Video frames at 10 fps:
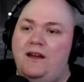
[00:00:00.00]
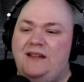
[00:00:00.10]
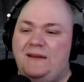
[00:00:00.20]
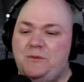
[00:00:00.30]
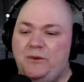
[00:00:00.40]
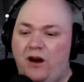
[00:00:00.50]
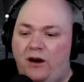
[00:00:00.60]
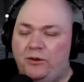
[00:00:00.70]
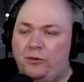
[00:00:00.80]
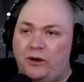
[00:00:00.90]
Team's been
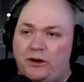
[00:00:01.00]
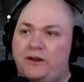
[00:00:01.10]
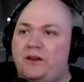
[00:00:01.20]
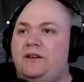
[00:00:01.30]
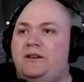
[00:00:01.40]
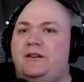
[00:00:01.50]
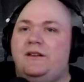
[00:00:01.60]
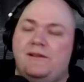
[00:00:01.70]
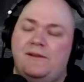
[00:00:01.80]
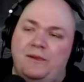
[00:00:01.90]
hard at work.
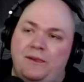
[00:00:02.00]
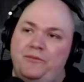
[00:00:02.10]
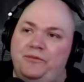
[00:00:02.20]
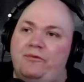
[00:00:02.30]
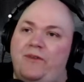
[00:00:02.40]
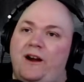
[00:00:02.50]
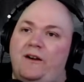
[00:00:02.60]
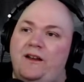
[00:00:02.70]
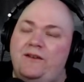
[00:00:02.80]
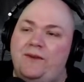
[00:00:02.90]

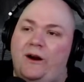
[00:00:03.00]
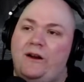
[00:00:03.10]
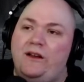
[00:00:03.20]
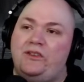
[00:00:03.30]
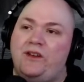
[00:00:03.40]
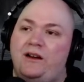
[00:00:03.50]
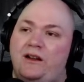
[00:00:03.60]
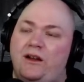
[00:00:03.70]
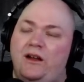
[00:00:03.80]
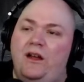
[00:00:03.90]
Very, very exciting.